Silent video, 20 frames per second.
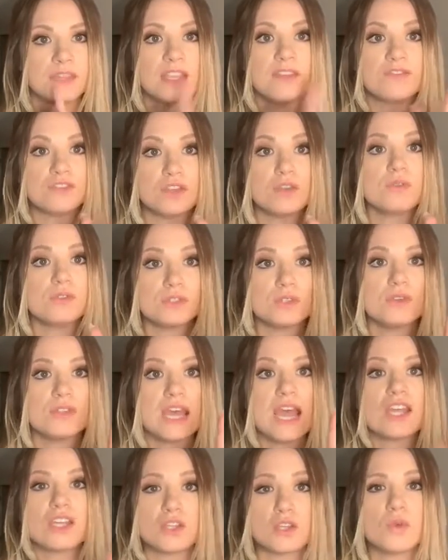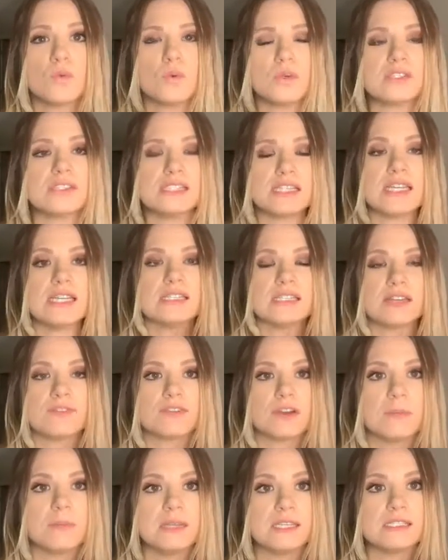If you do that, you will see a
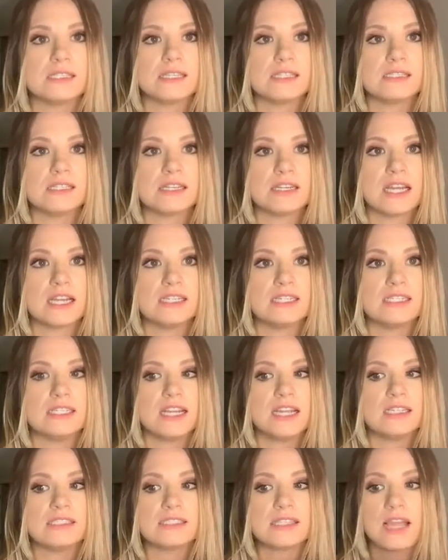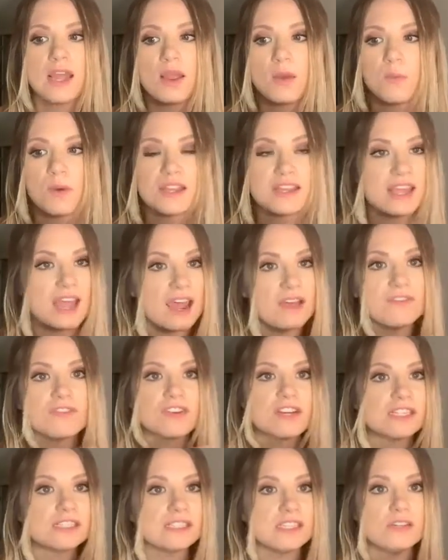different business in 90 days. With
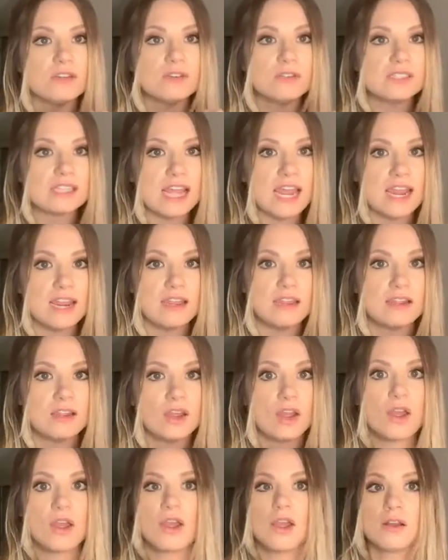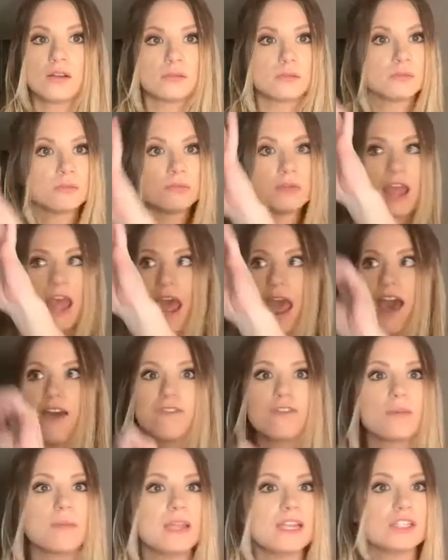every single day,
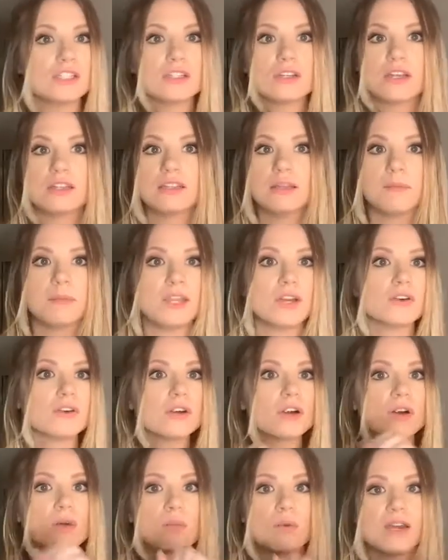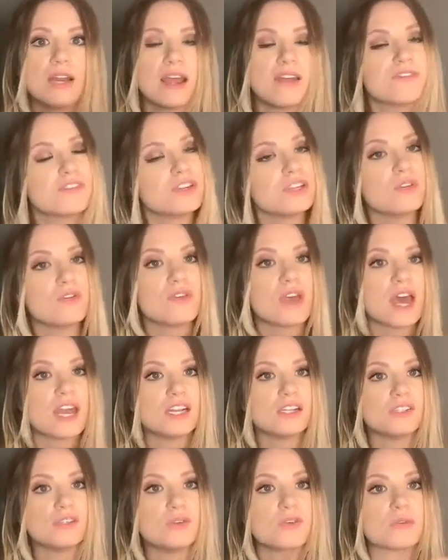affirmation on the mirror, whatever you got
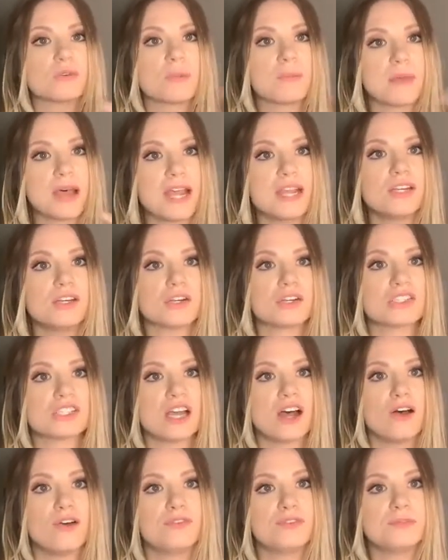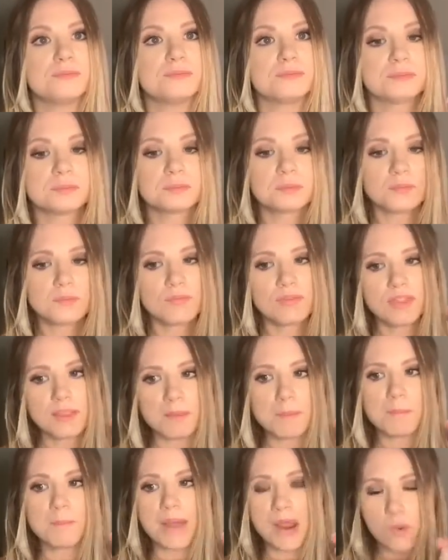to do to remind yourself,
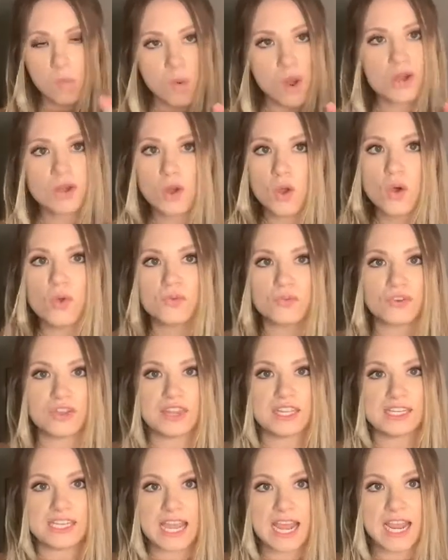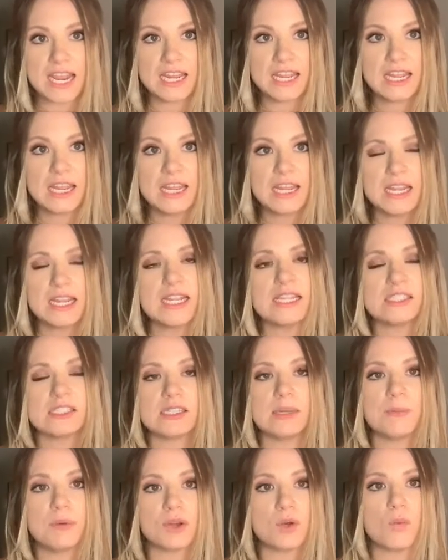my one goal for the day is
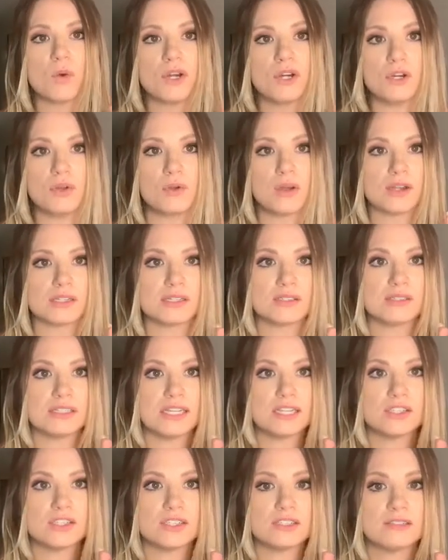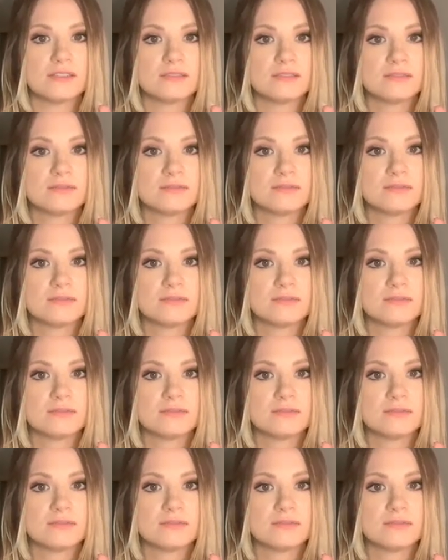to book one new consultation.